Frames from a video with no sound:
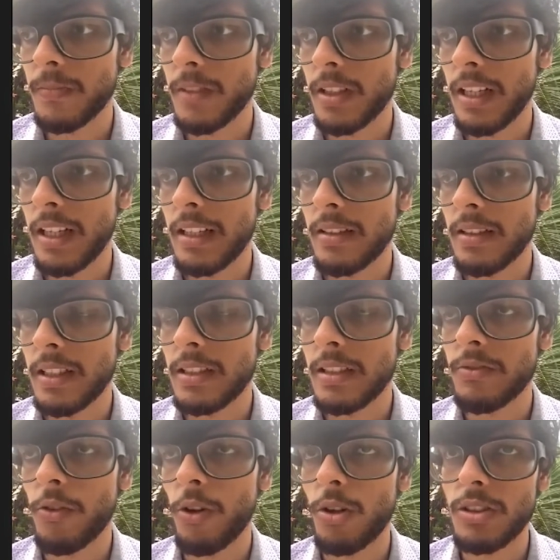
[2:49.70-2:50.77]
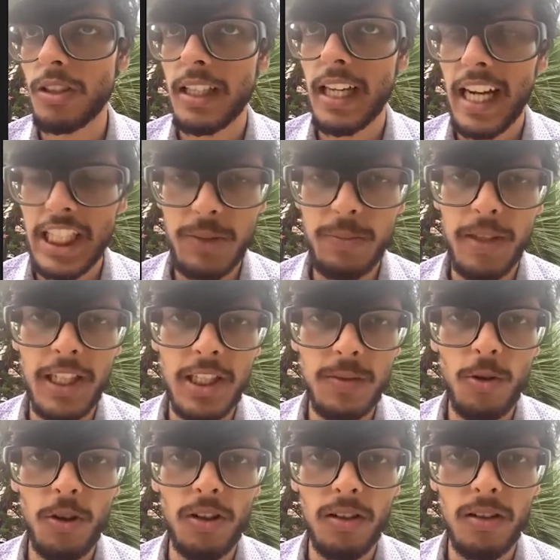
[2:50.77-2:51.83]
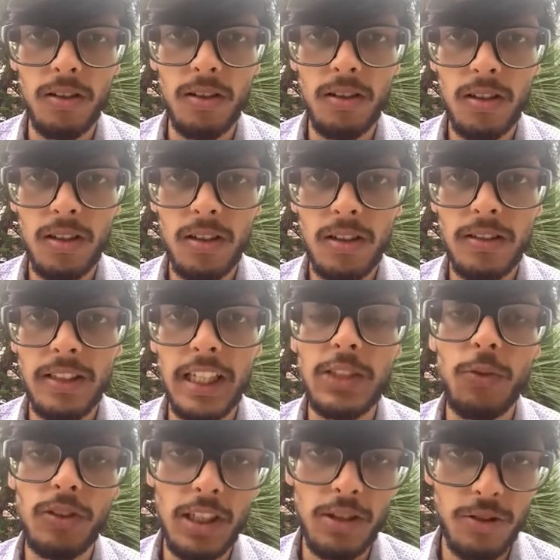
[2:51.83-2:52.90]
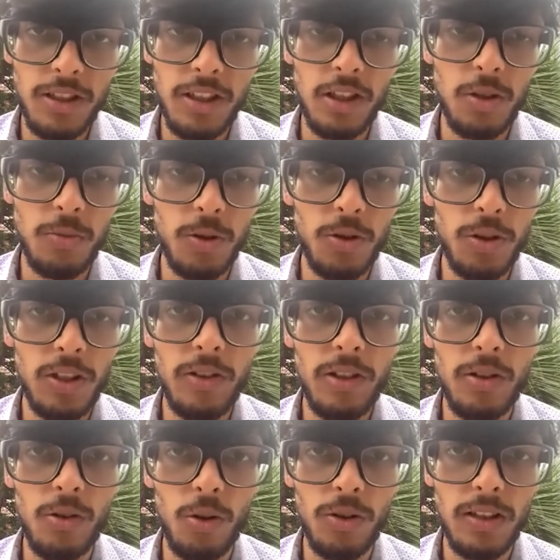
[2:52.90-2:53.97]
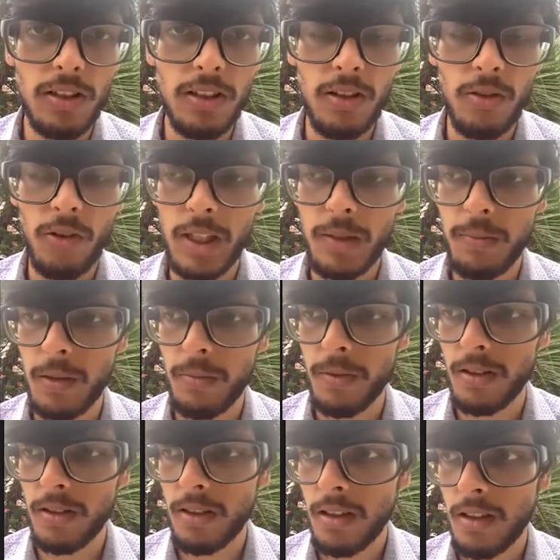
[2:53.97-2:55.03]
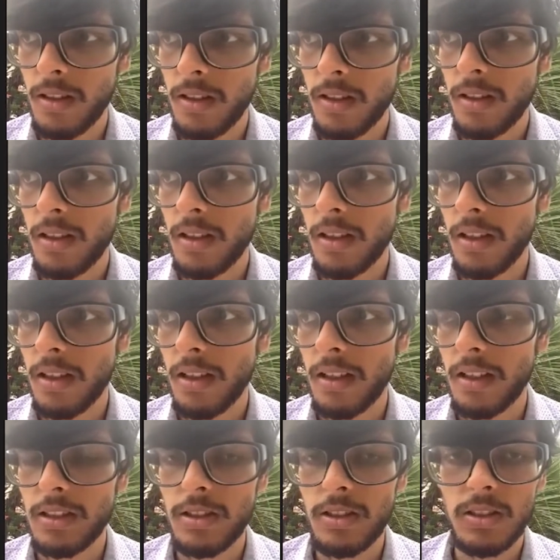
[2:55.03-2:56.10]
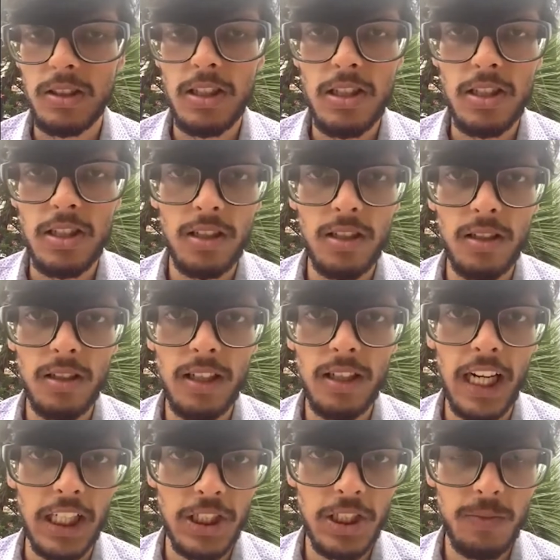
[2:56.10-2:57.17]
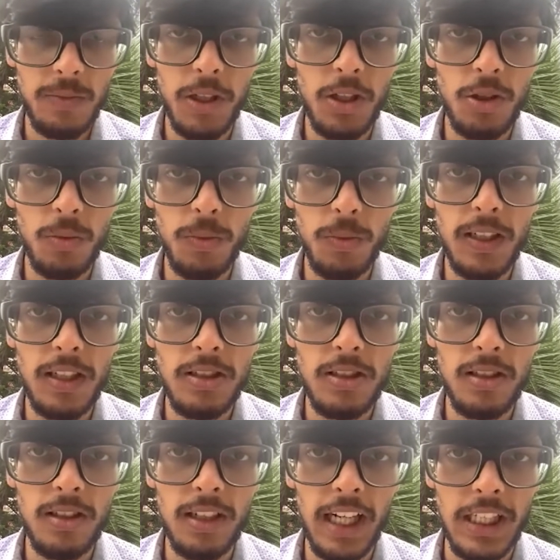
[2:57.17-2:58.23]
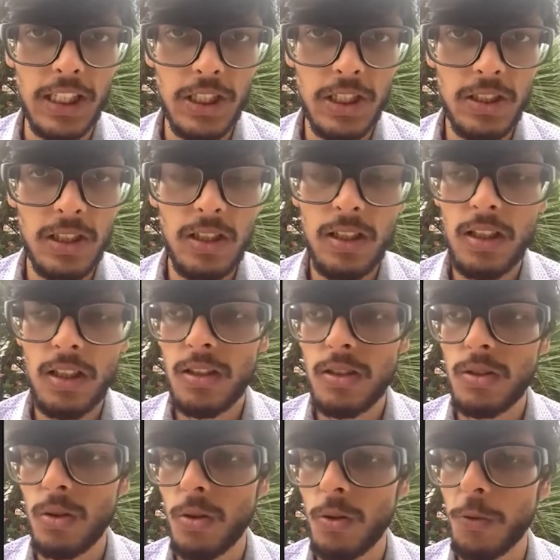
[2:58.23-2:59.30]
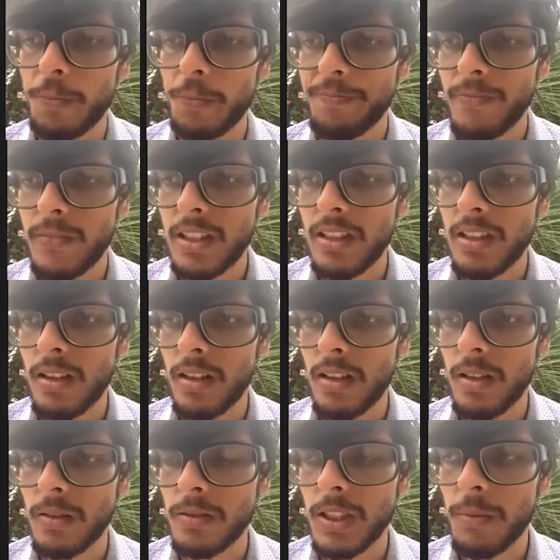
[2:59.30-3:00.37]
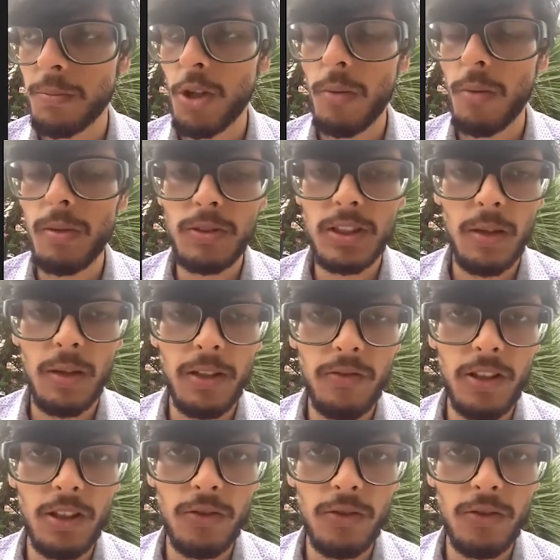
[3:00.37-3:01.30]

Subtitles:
Like it follows a cash-based model. That's what Satoshi Nakamoto even wrote in a white paper as digital cash, peer-to-peer digital cash. So some problems come in when